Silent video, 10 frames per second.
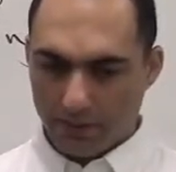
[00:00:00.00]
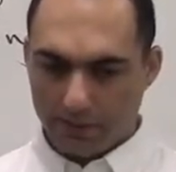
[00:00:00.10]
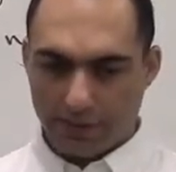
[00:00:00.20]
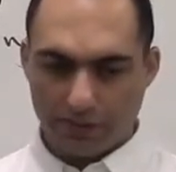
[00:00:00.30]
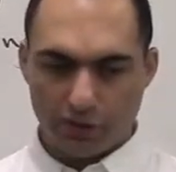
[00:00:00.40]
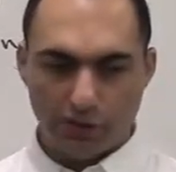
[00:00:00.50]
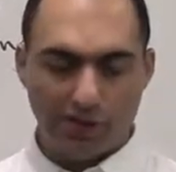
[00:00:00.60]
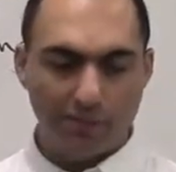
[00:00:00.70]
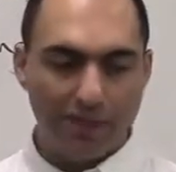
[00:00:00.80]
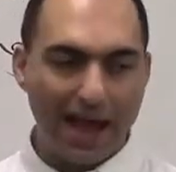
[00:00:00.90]
Since you
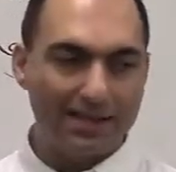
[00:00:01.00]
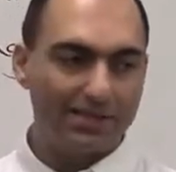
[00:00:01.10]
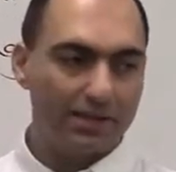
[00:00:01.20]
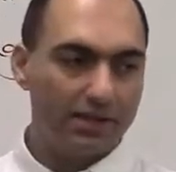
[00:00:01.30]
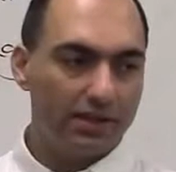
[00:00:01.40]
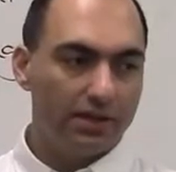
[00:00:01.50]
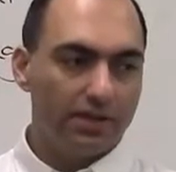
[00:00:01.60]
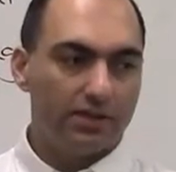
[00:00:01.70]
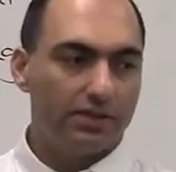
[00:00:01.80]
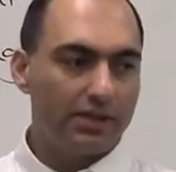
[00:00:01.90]
didn't pass the
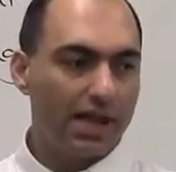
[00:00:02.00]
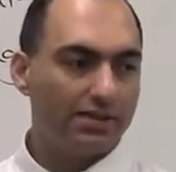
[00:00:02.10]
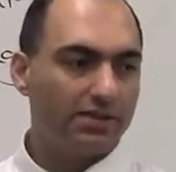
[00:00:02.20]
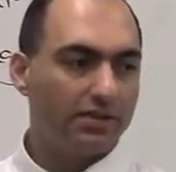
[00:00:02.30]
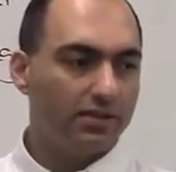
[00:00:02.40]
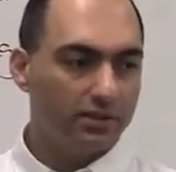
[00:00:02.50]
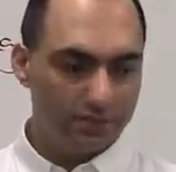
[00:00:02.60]
test.